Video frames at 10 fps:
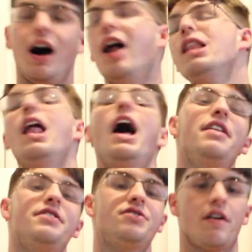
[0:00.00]
a lot
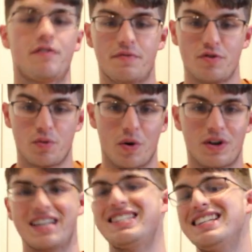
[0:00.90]
of the stuff from Food
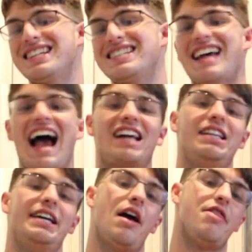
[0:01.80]
Wars isn't
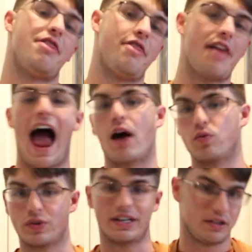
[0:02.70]
exactly
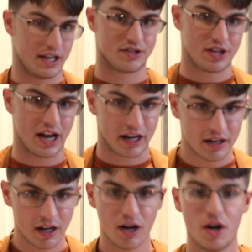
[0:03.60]
that realistic.
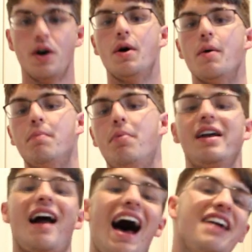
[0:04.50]

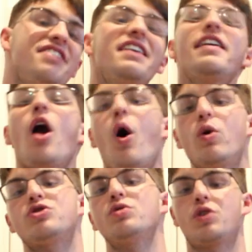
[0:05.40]
But I think that
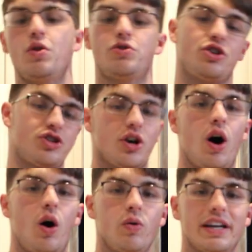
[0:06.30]
also goes to
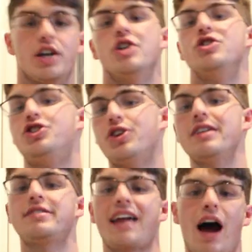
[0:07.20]
show, like,
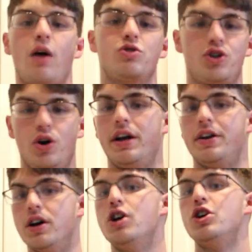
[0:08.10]
just how
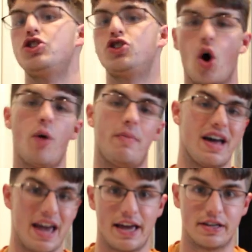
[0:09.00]
good
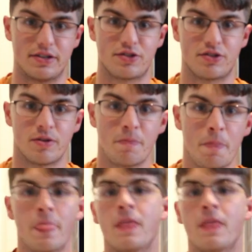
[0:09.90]
Soma is.